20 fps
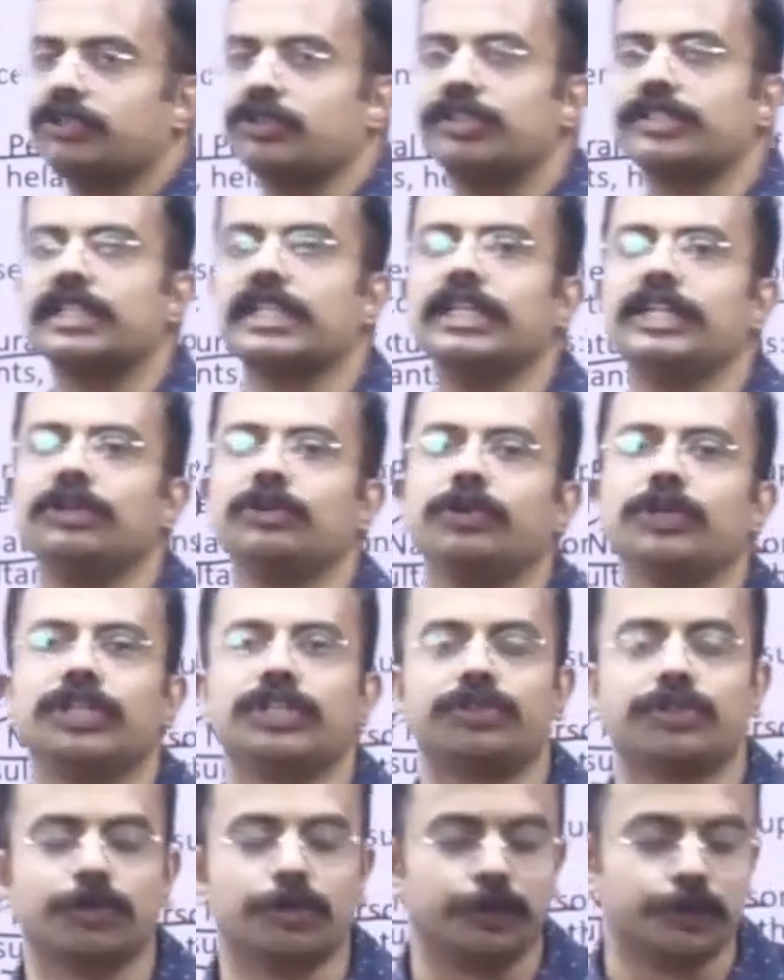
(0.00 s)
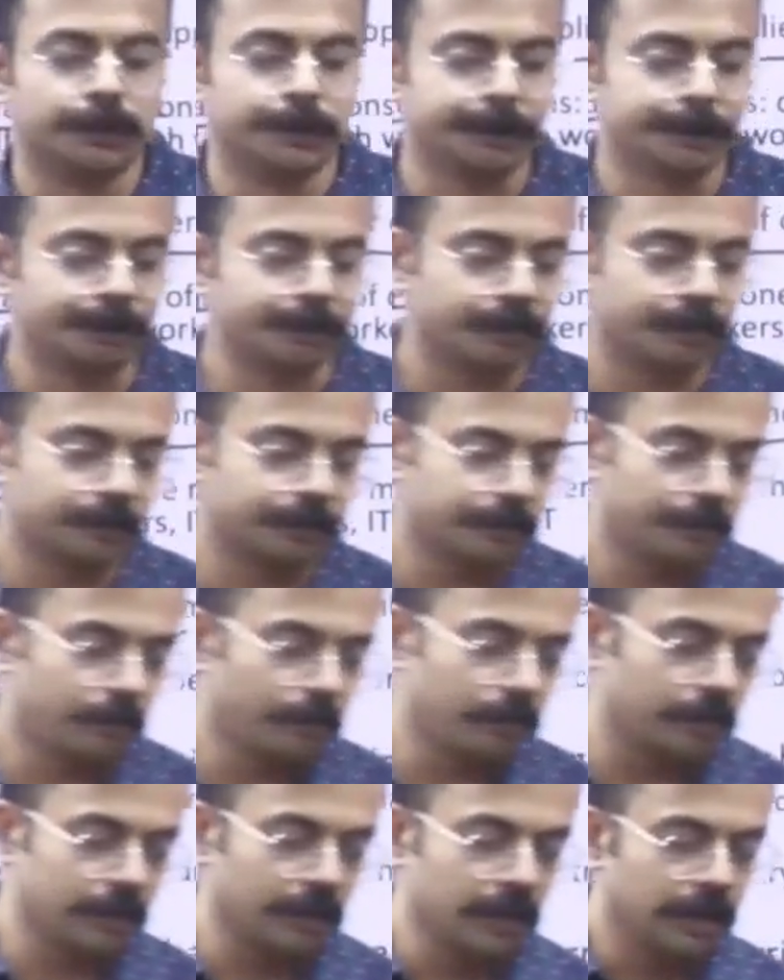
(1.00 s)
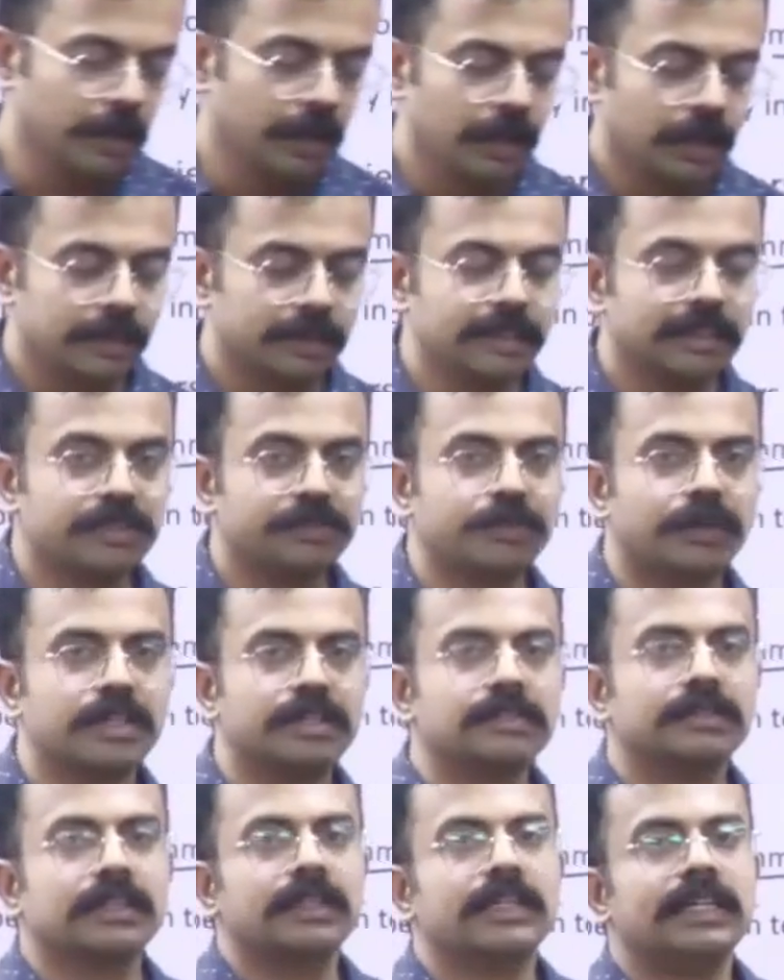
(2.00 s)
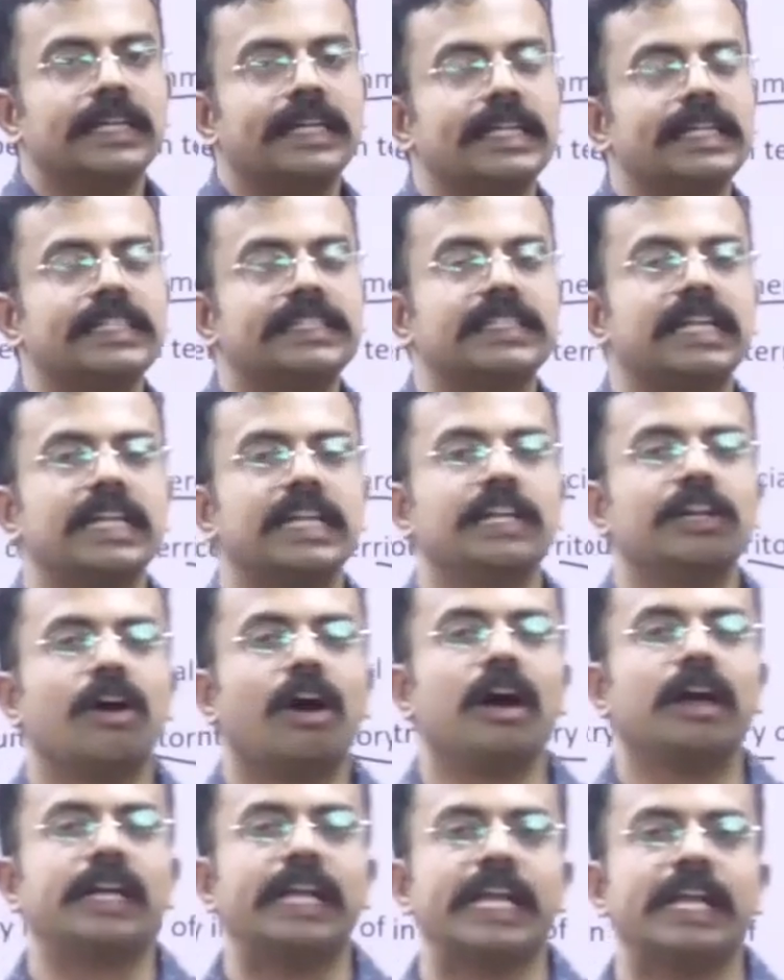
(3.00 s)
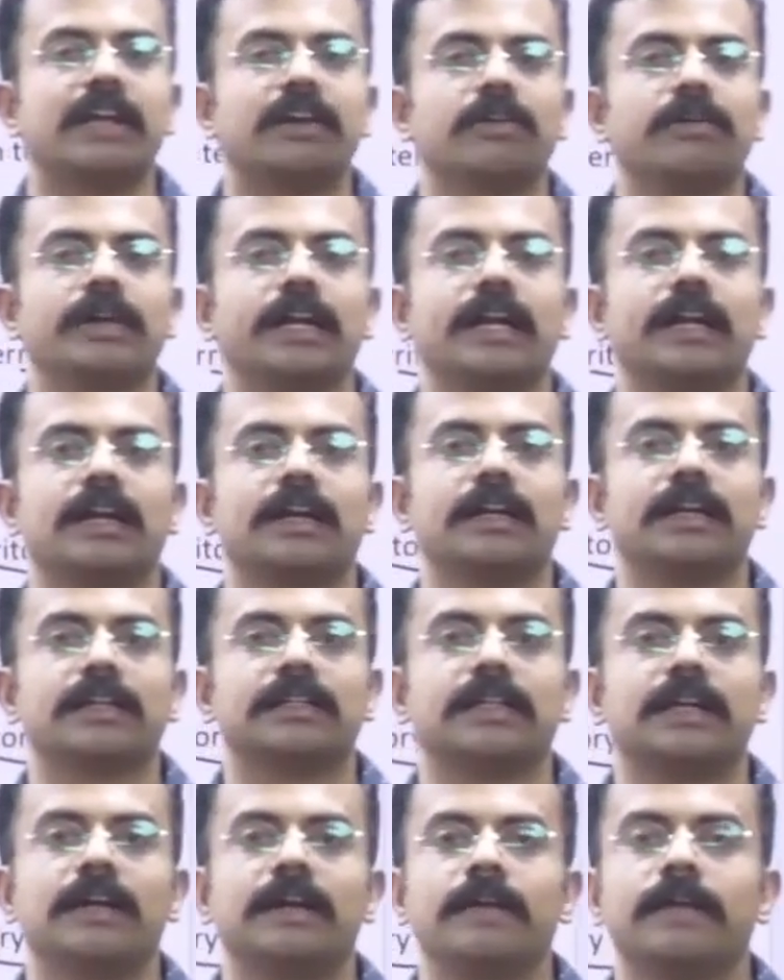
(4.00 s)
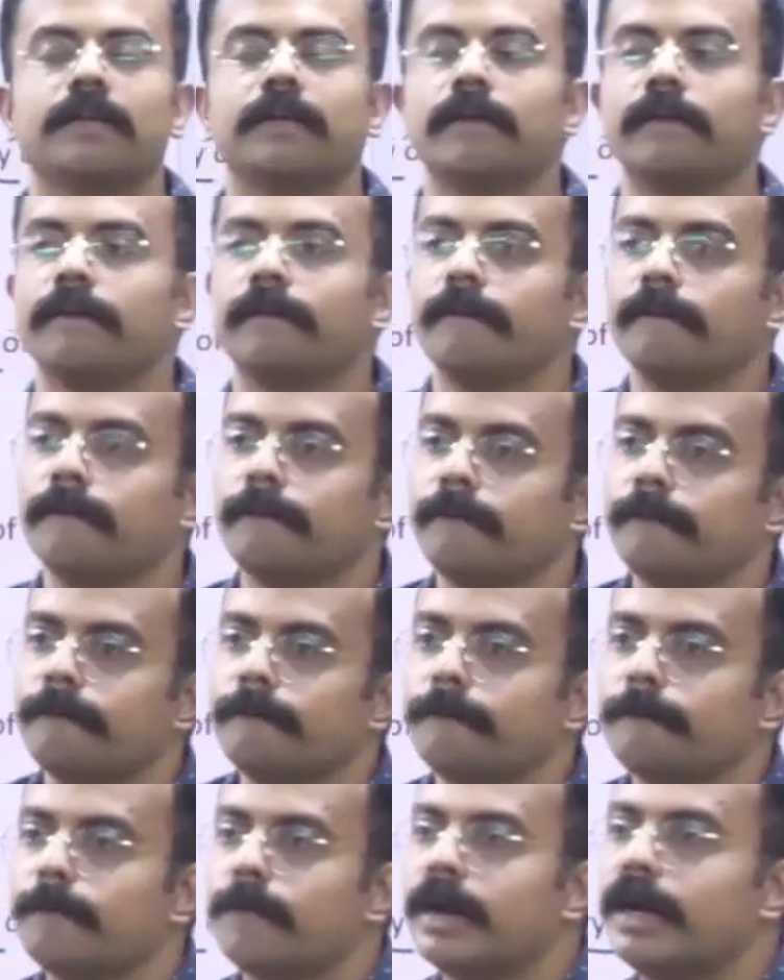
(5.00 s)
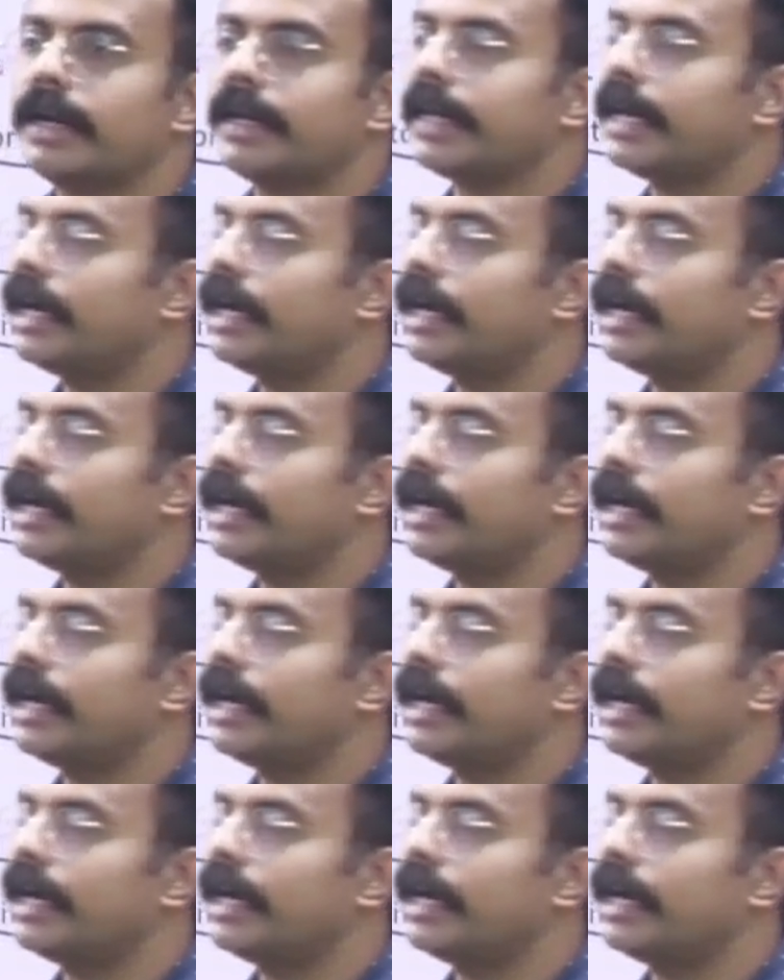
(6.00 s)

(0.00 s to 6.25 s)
issue is a new issue. This was initially not included under the World